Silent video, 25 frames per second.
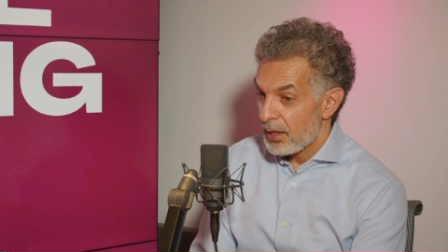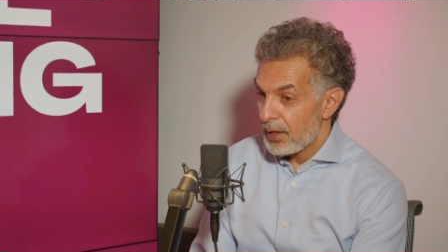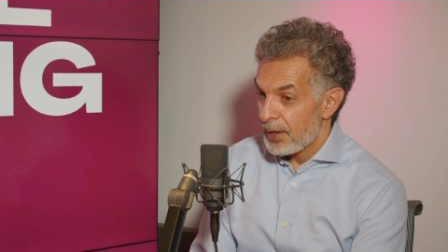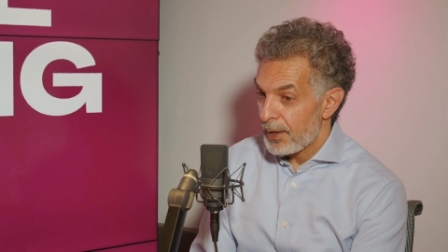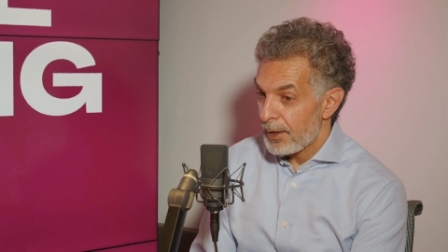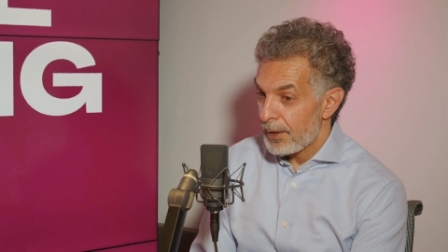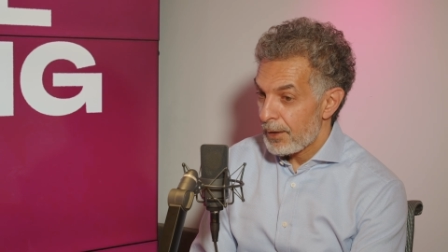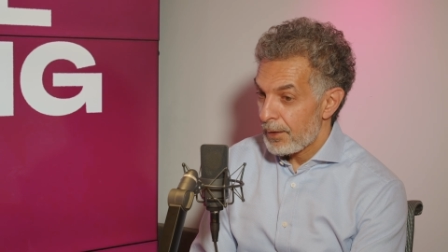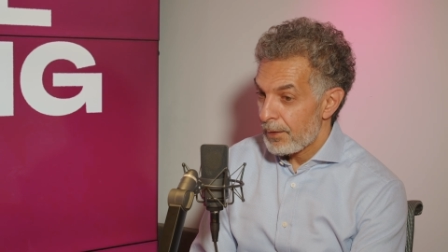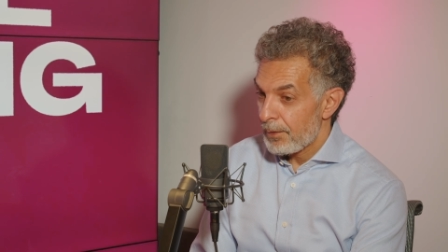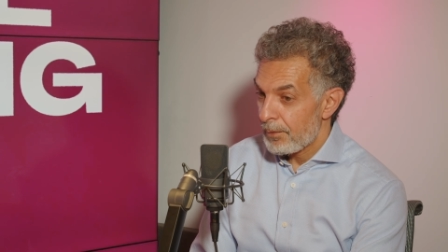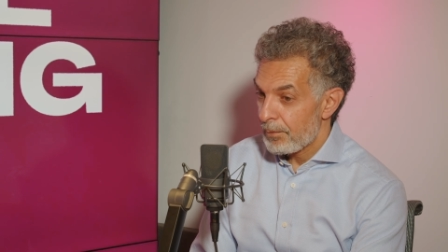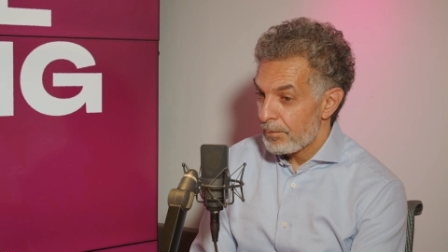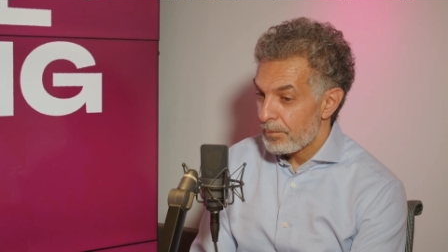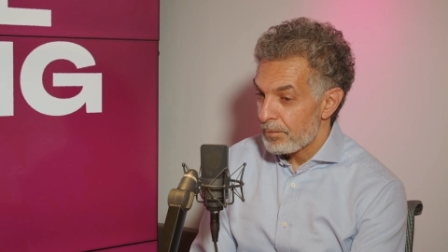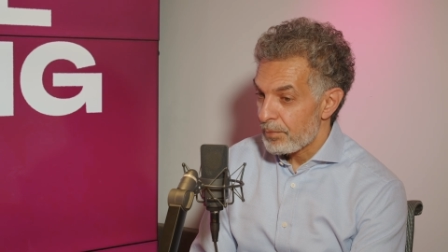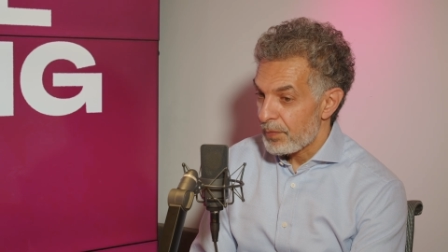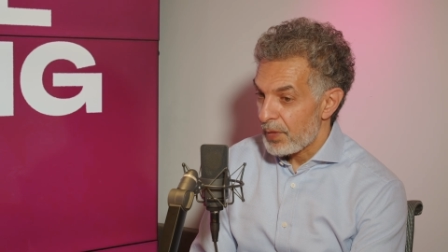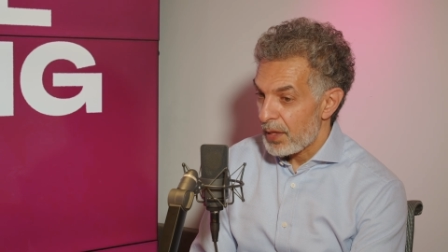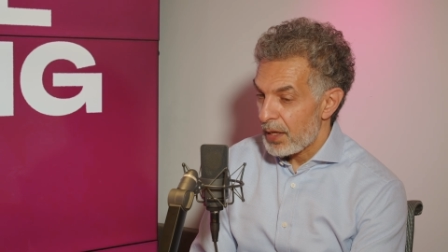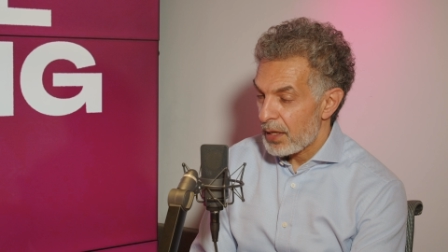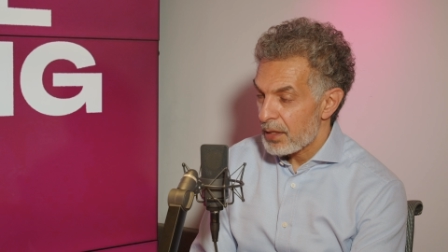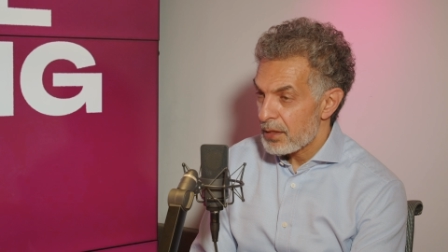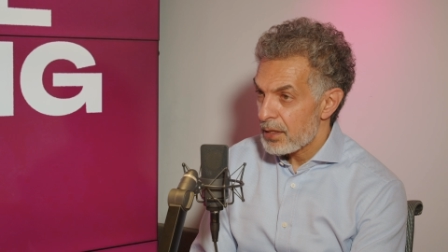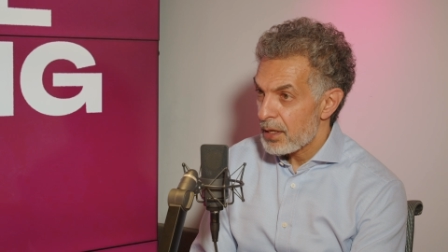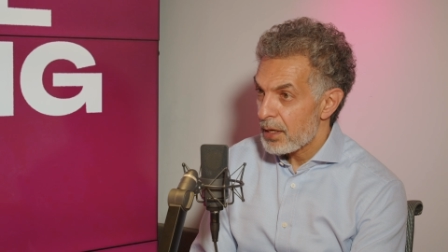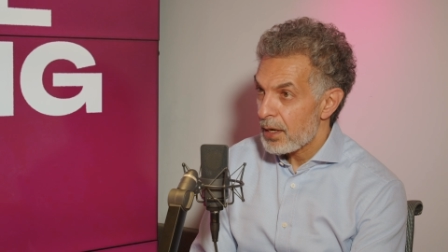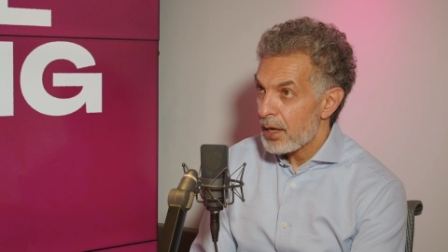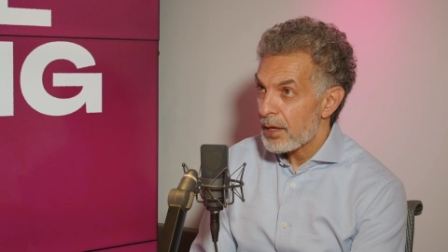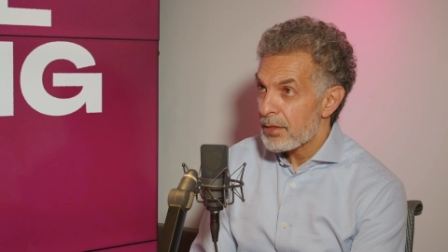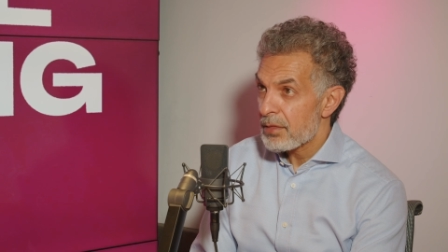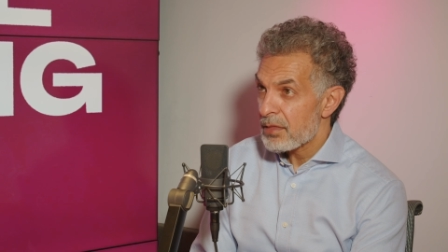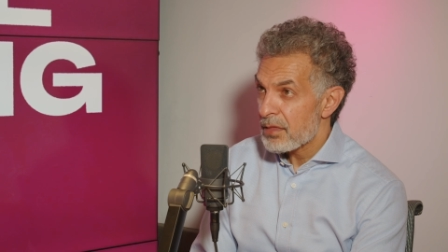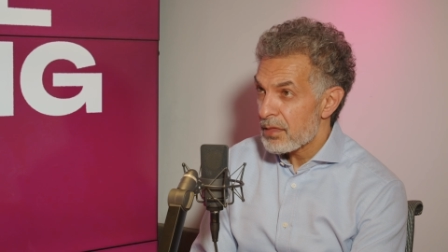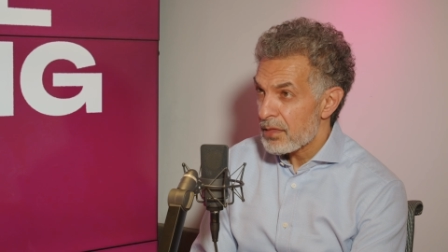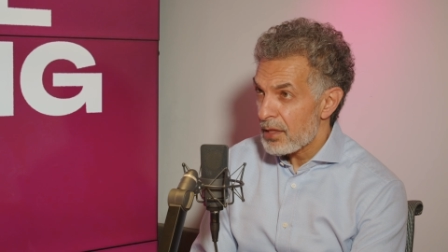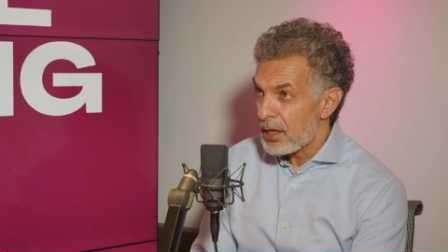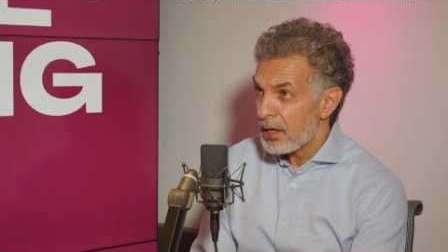And then
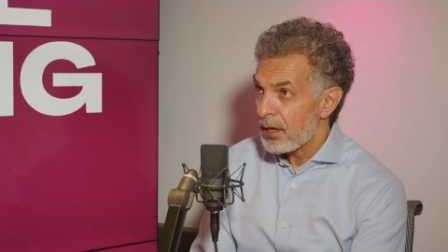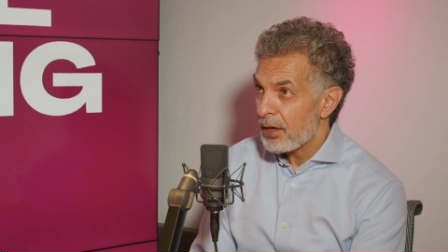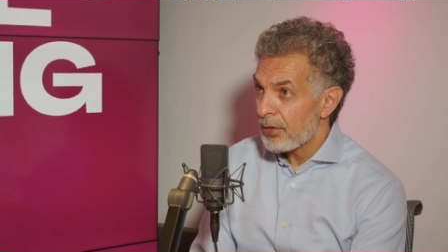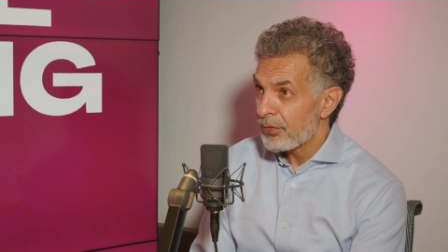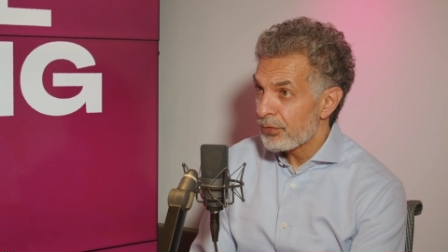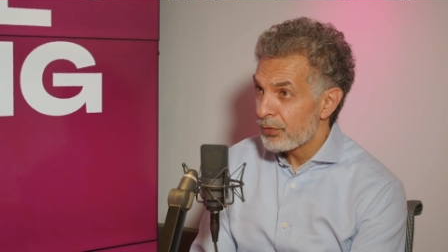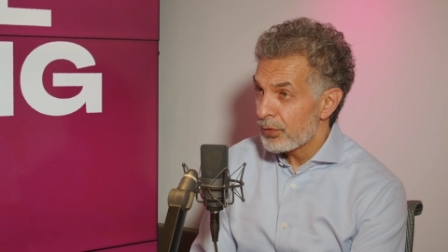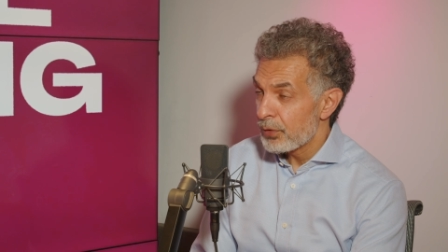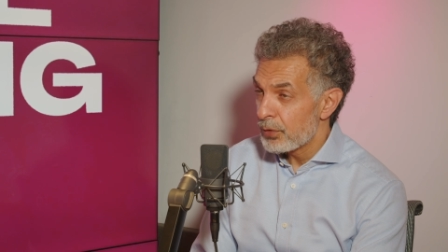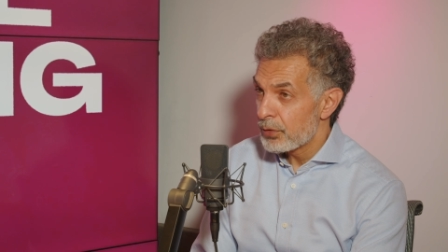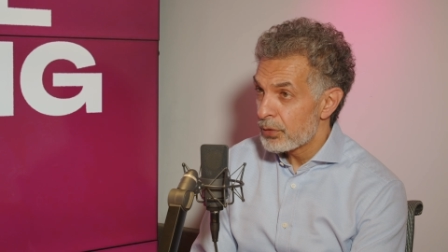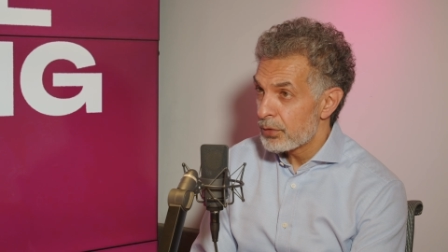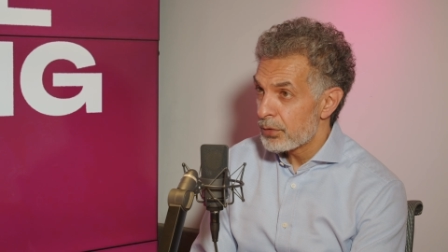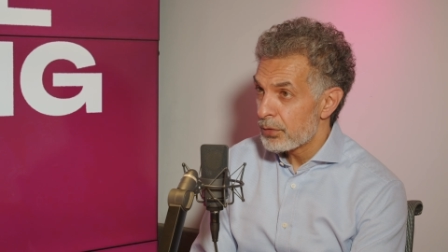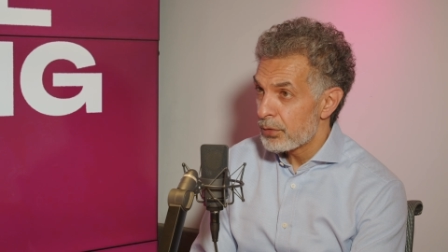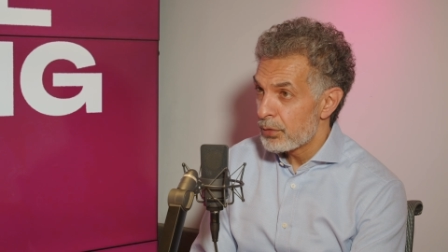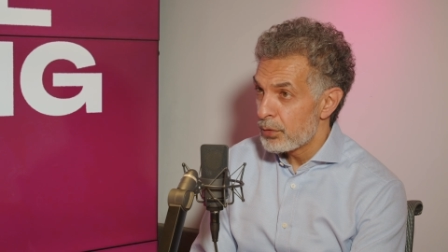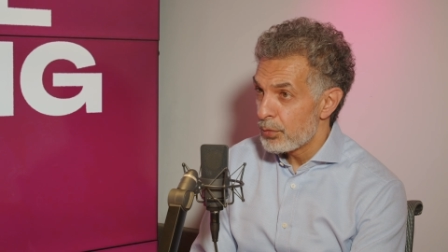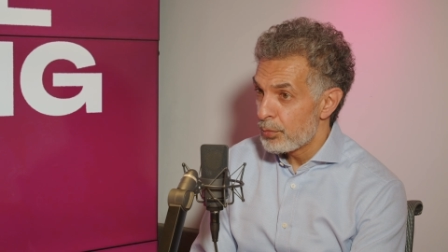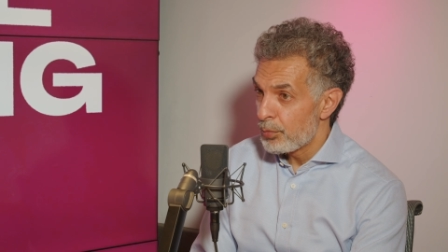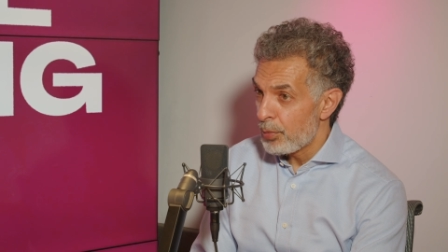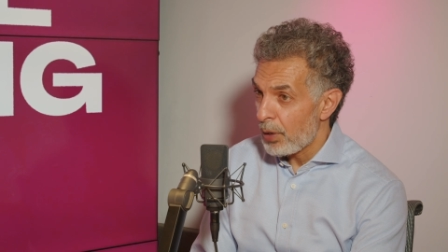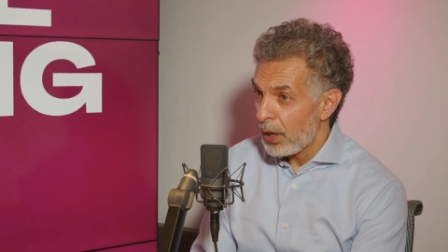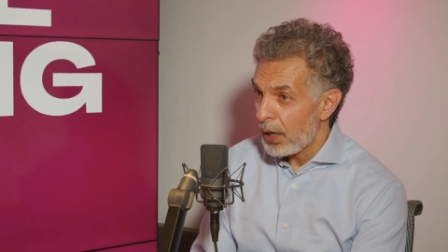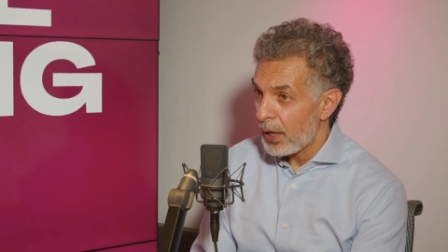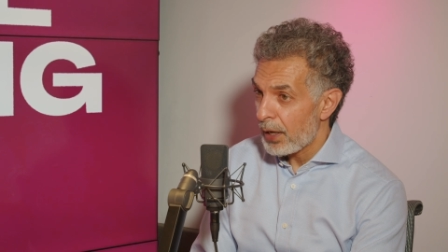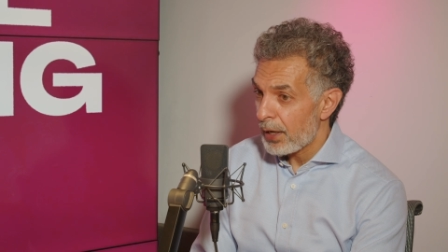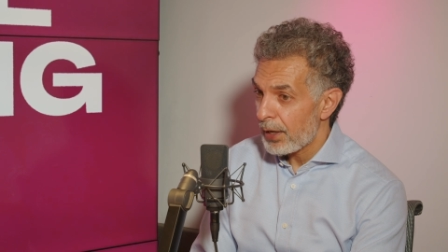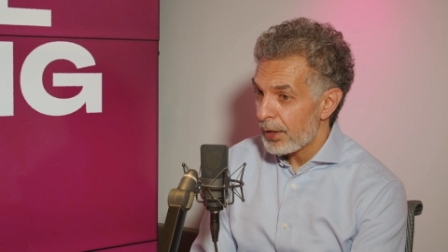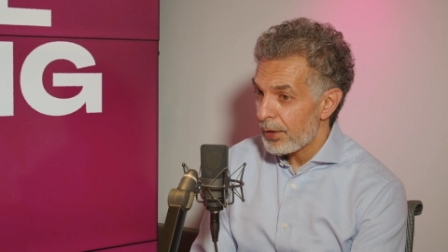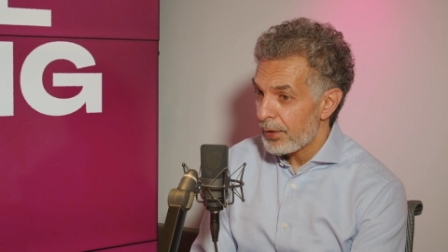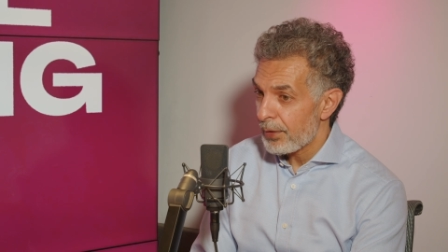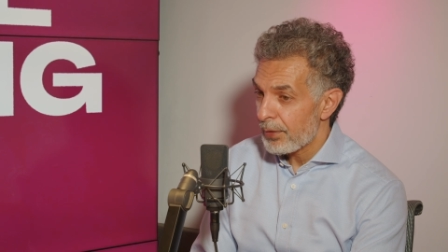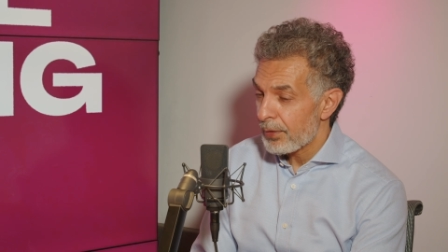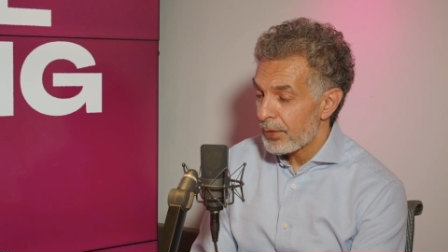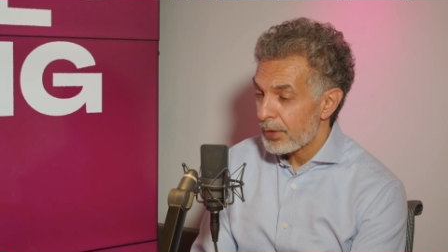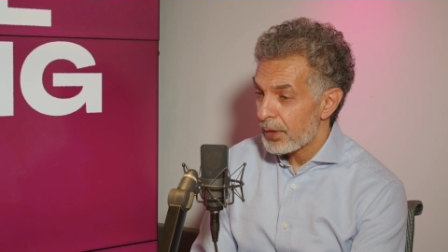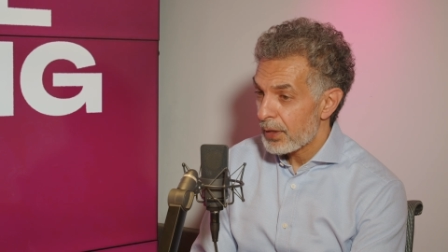I think I flew to
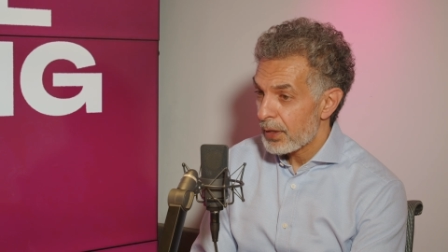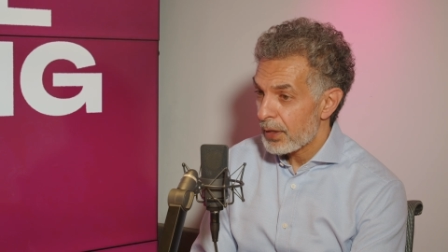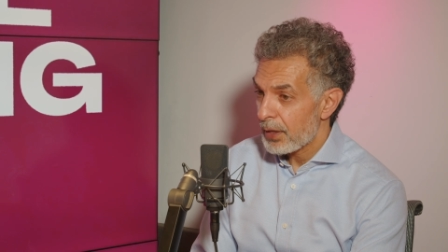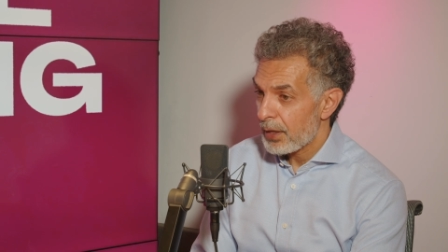Dubai.